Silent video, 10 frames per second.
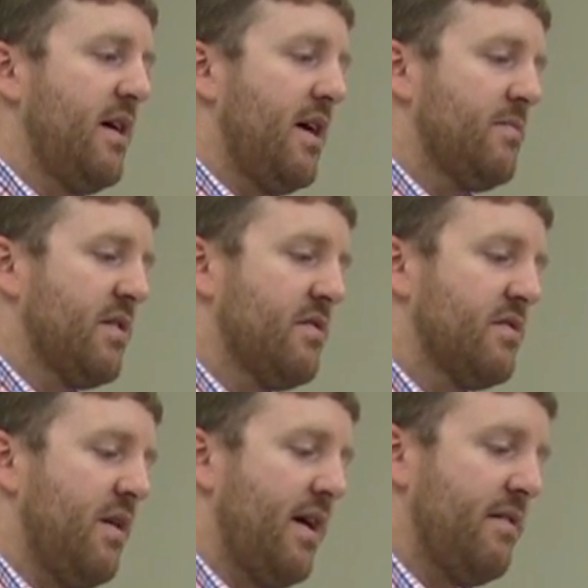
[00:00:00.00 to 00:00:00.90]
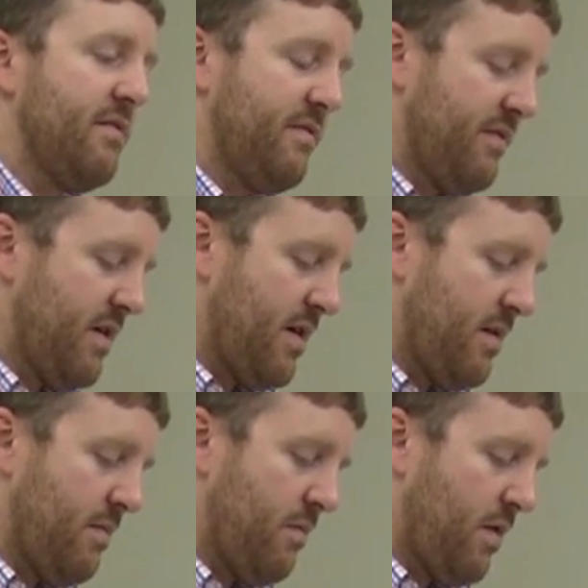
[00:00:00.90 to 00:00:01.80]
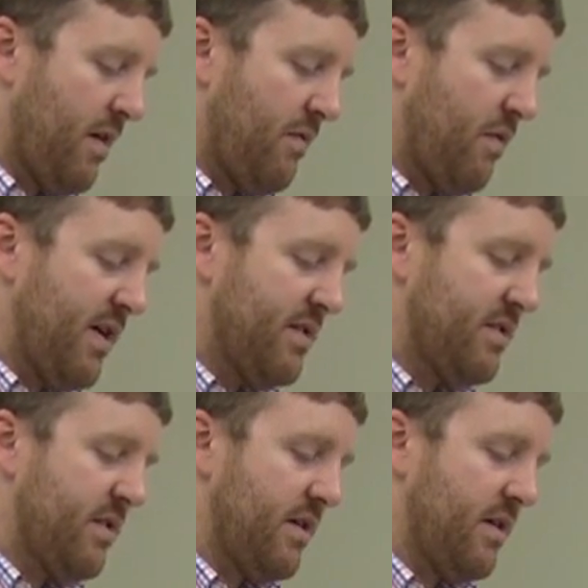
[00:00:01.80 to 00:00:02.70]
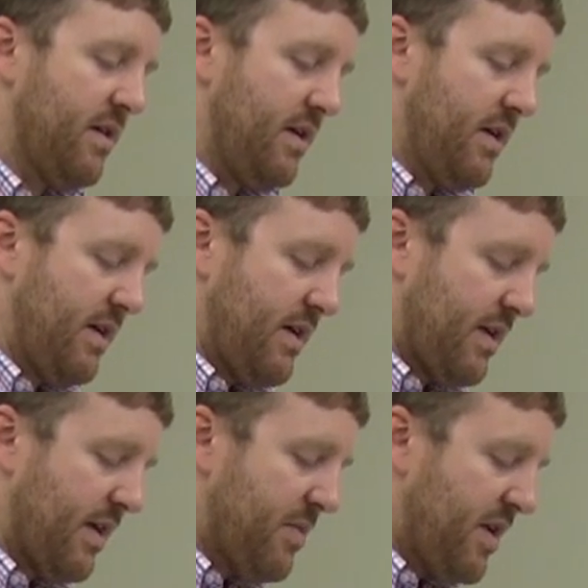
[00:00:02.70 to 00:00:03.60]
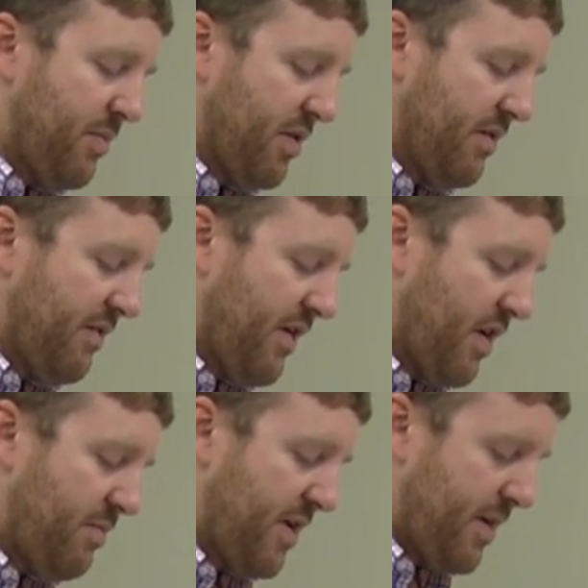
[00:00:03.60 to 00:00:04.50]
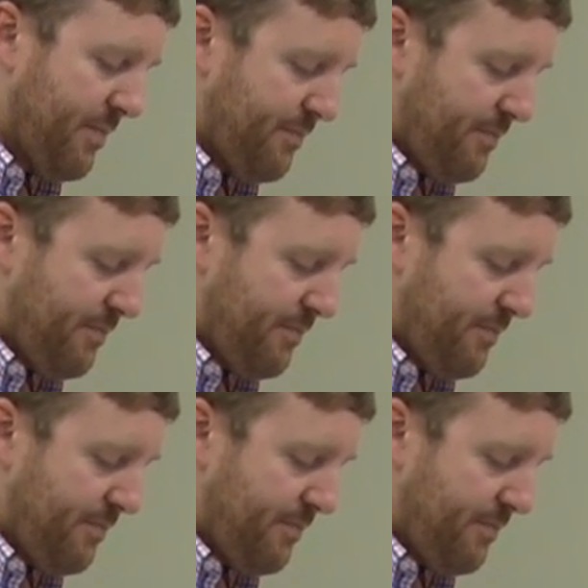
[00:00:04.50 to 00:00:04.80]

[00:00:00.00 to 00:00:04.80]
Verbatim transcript: Um, so there's a lot of uh, lot of ways to to get manipulative therapy